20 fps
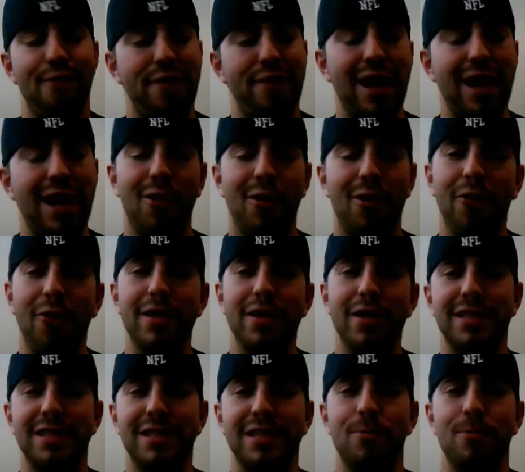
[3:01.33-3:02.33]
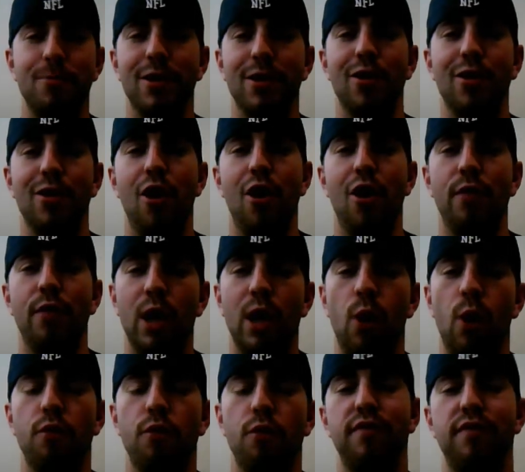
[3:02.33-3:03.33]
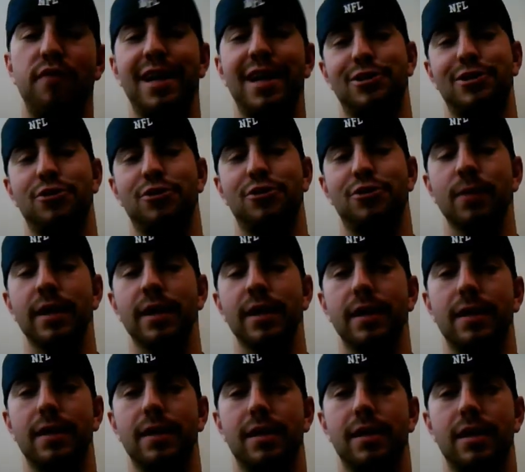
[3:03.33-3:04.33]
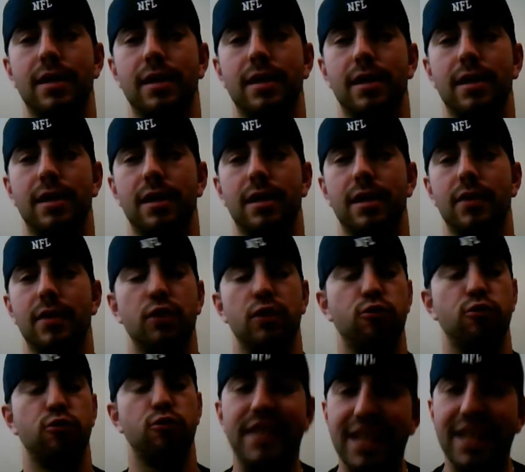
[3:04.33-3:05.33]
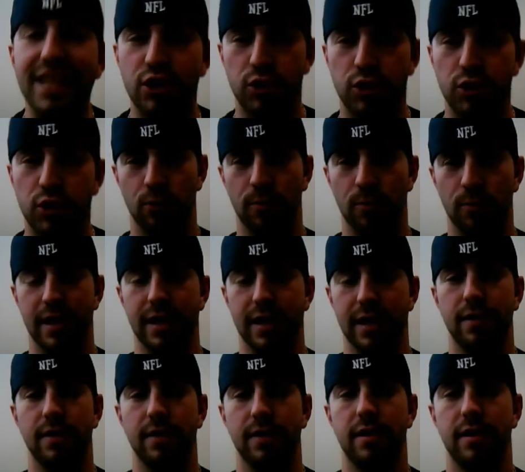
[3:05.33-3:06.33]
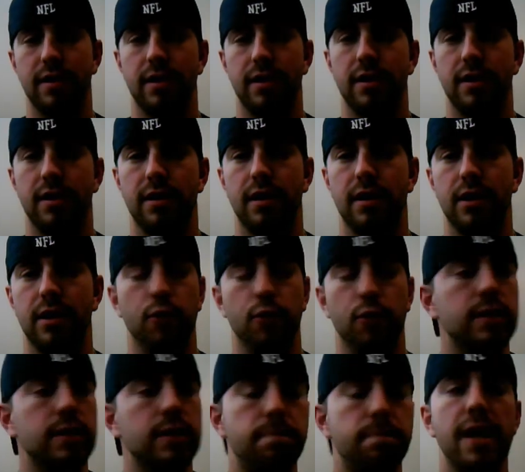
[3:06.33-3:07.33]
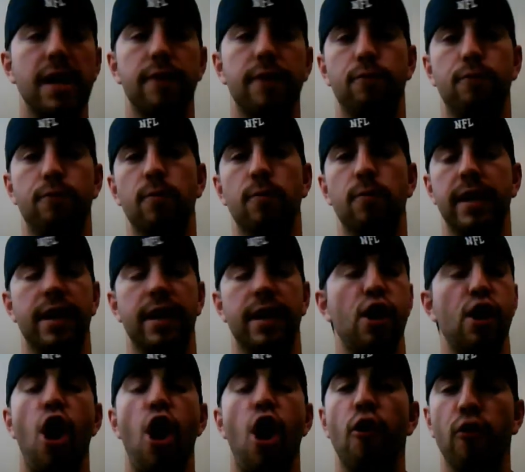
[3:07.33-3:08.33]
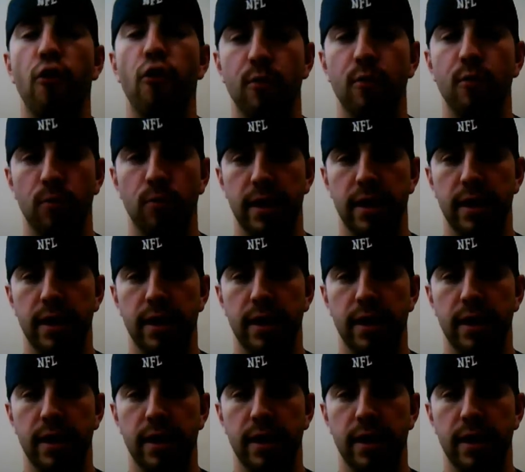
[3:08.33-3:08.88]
They learned as they went along, the old-fashioned way, the traditional way, the respectful way, the honorable way.